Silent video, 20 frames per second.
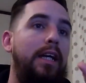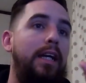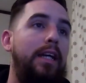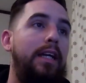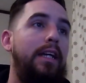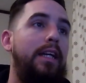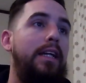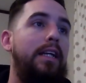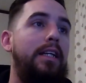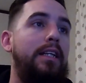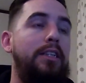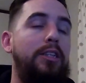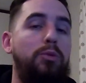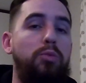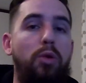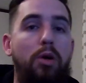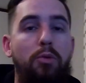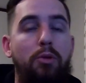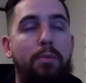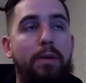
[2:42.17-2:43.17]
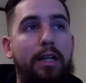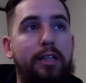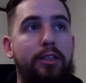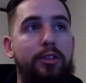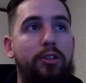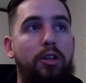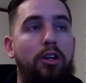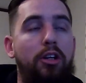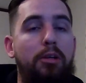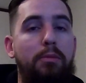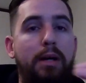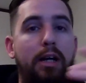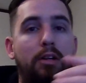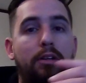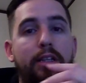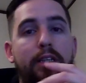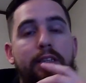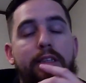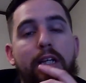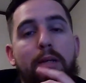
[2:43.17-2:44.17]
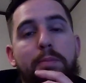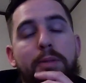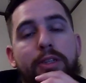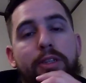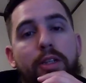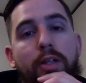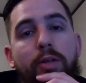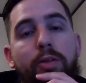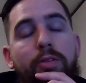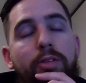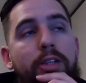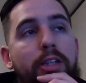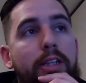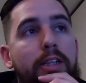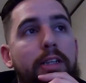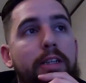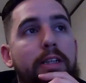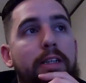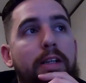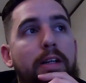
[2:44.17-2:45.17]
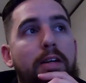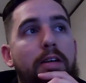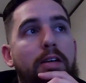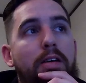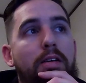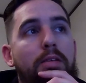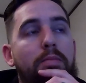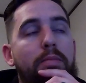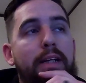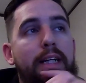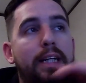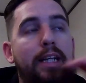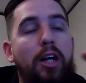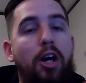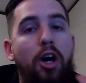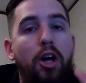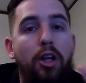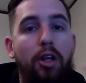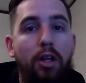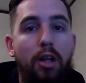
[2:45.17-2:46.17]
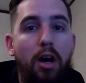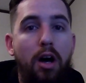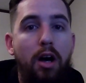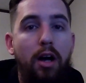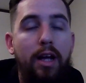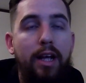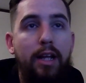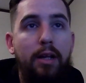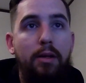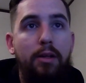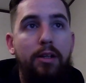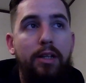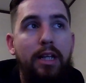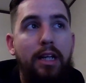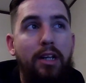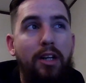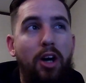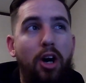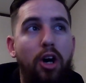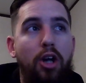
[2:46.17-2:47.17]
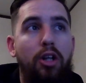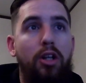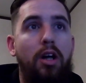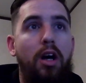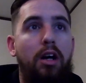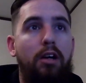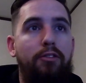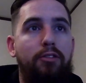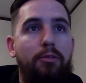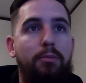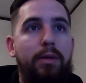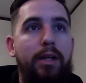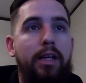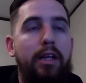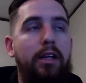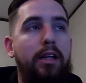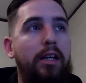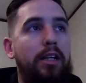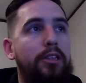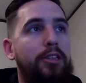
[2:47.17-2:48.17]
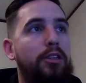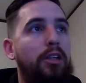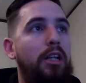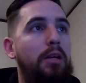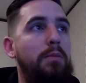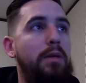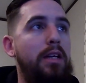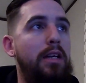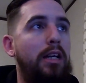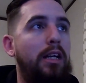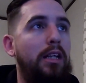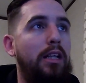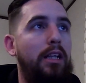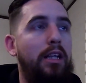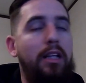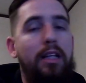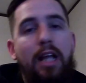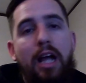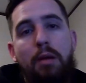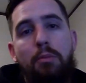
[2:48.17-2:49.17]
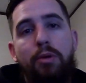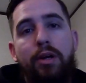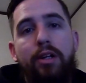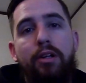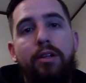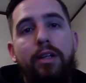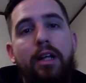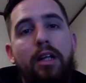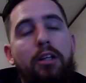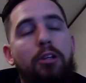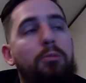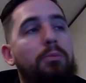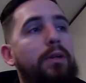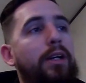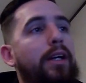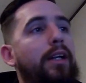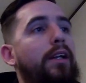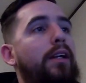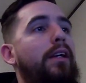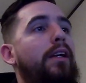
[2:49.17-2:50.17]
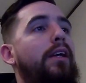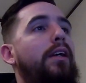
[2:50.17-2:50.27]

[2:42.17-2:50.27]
is what we're about to talk about on this episode. It did an unlock for me. And so let me elaborate on that a little bit.